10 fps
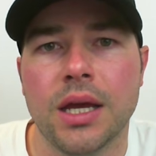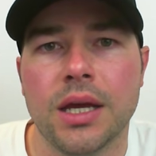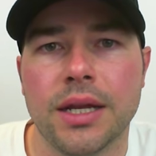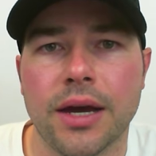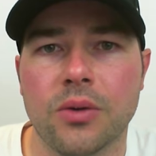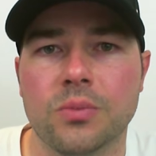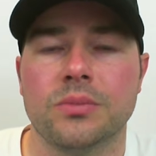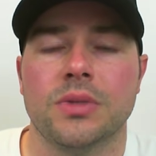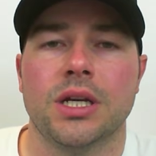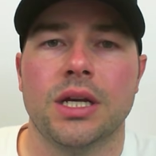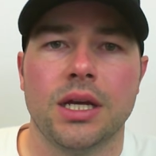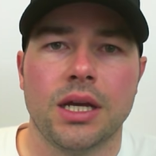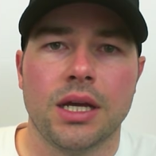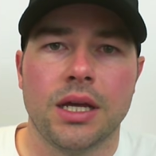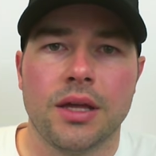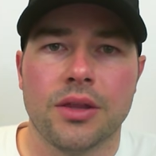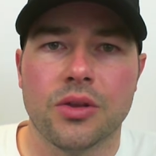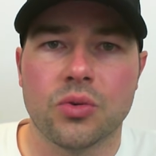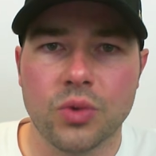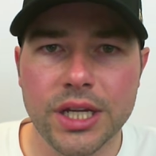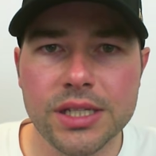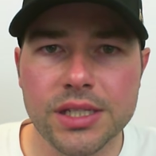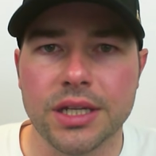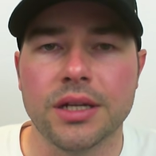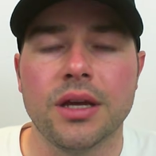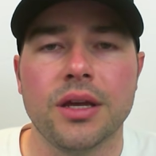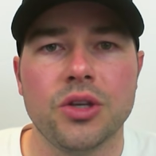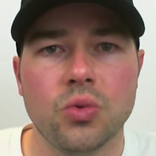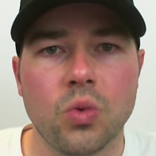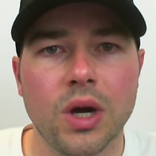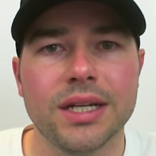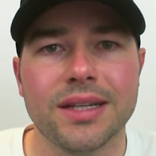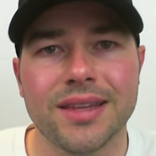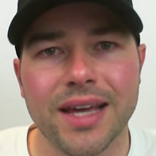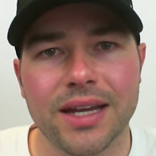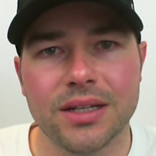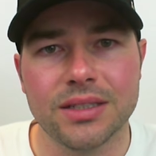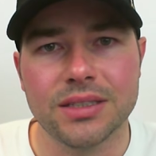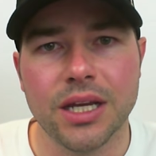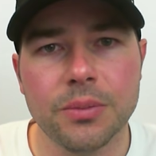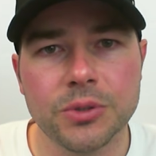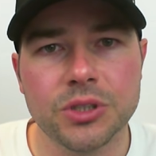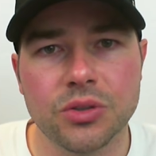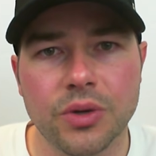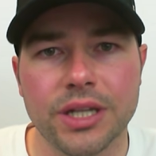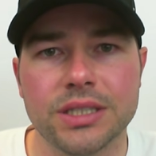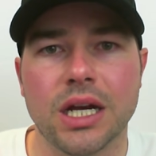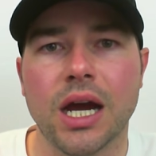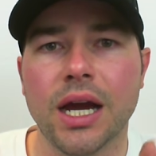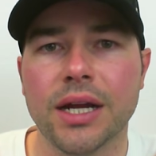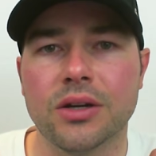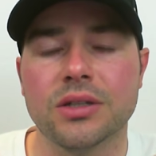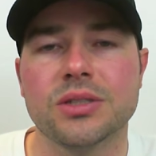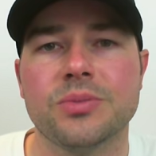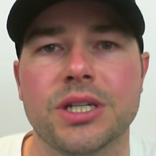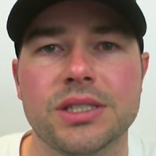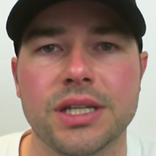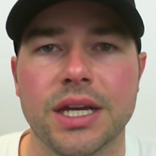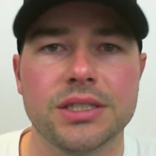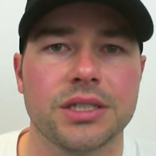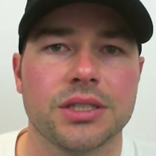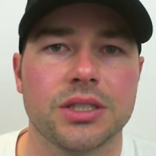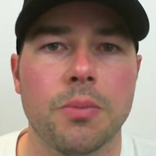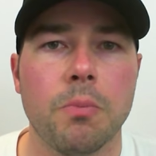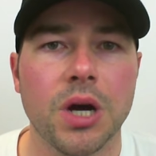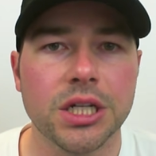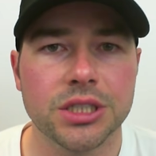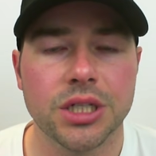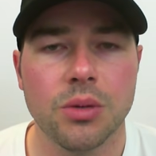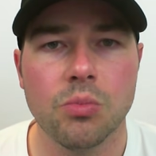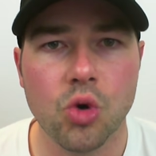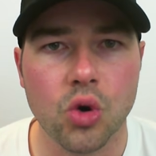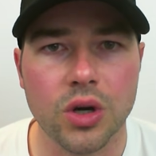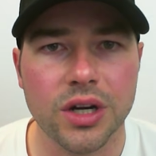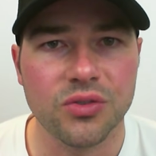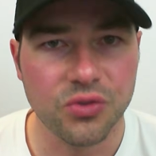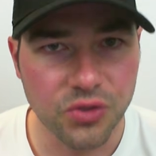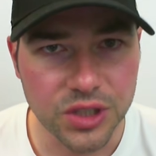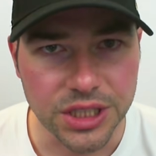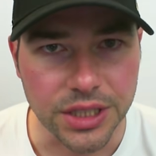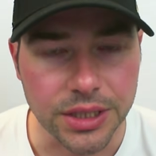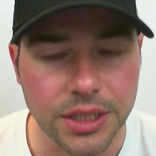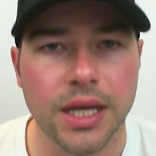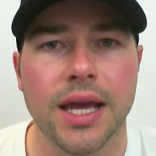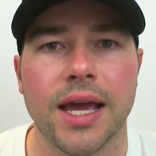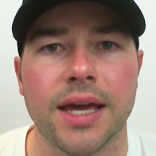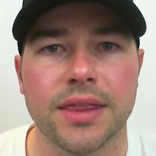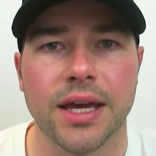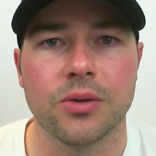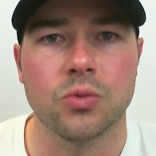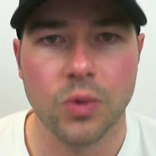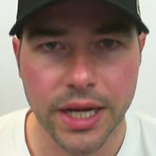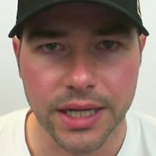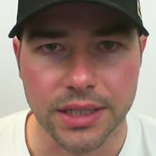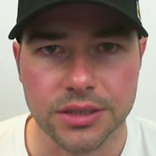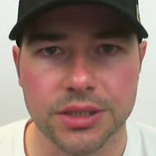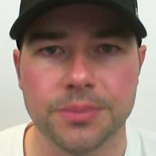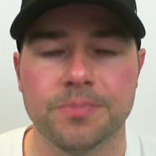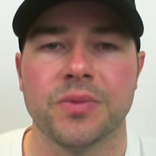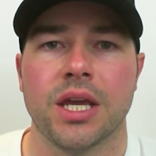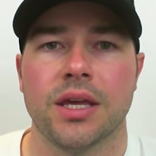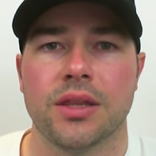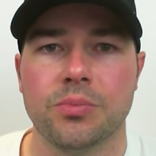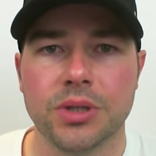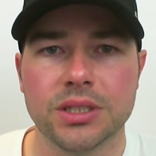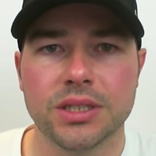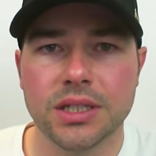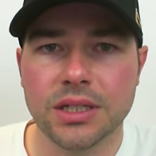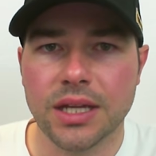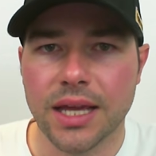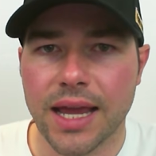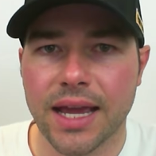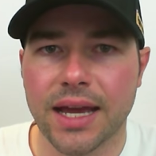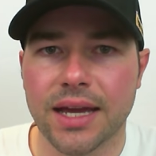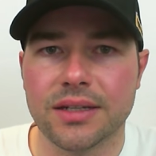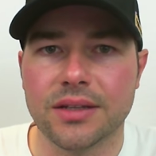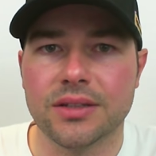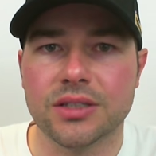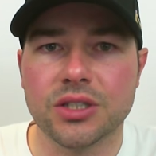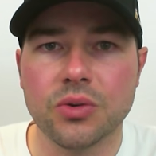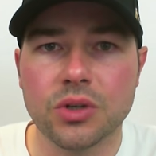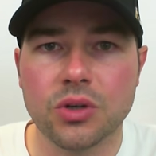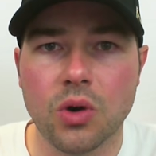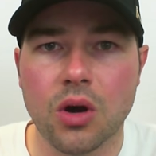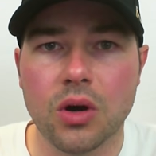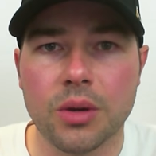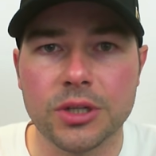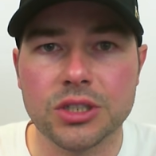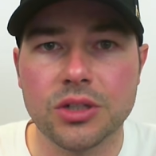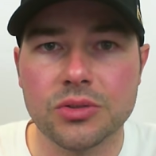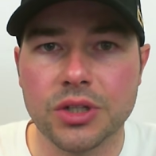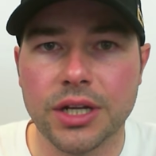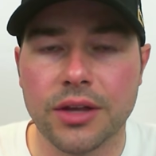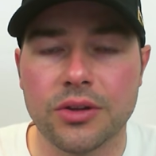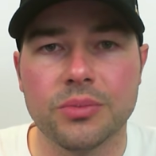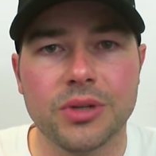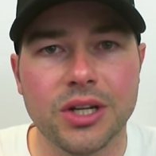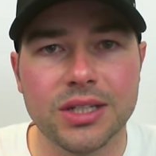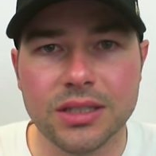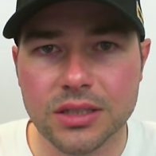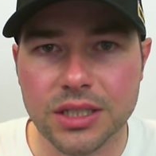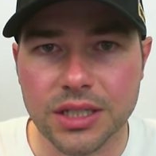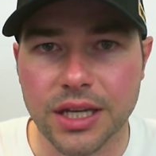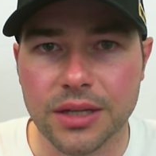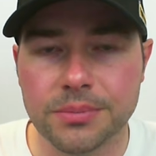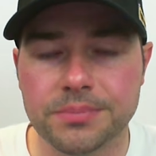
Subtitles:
Now, the reason you want that temperature range higher is because the engine is much more efficient at that range. The piston and the cylinder wall are much closer together, but not touching yet.